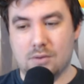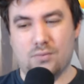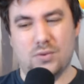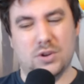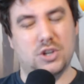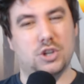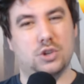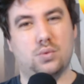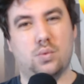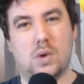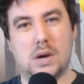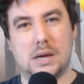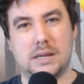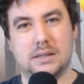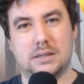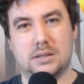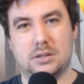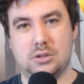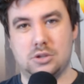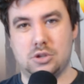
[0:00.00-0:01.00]
which is why
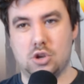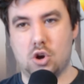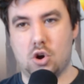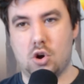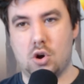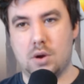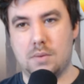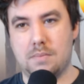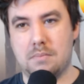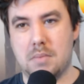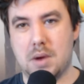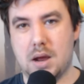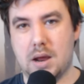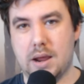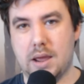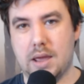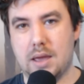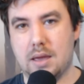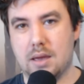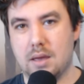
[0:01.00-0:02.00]
it's not
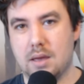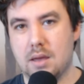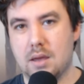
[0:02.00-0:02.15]
my